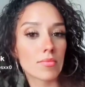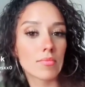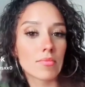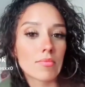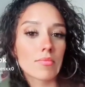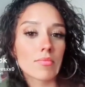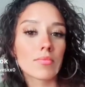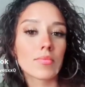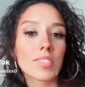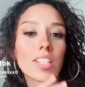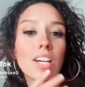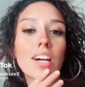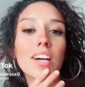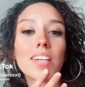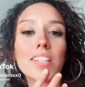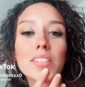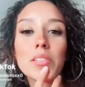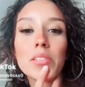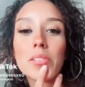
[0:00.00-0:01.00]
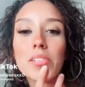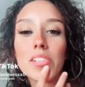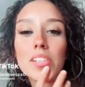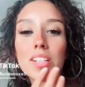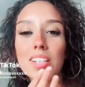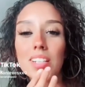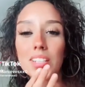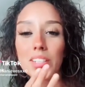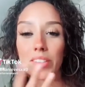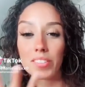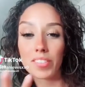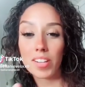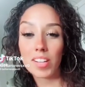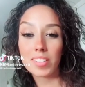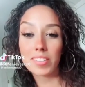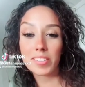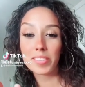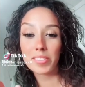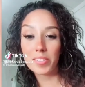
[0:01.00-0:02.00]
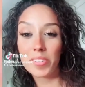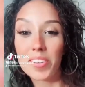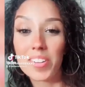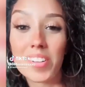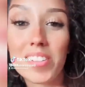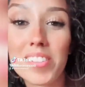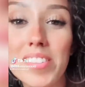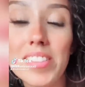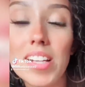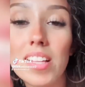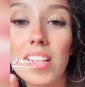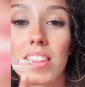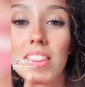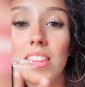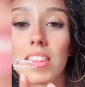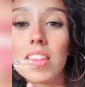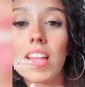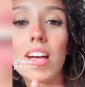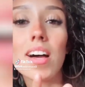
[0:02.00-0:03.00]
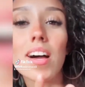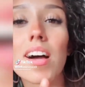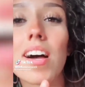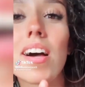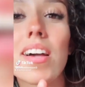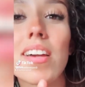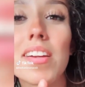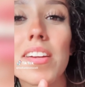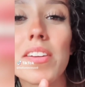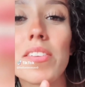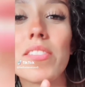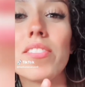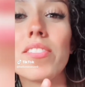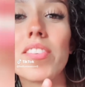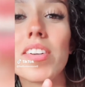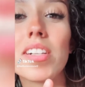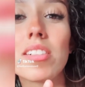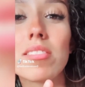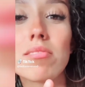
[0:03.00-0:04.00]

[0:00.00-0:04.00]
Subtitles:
Not Laura and Arali on live.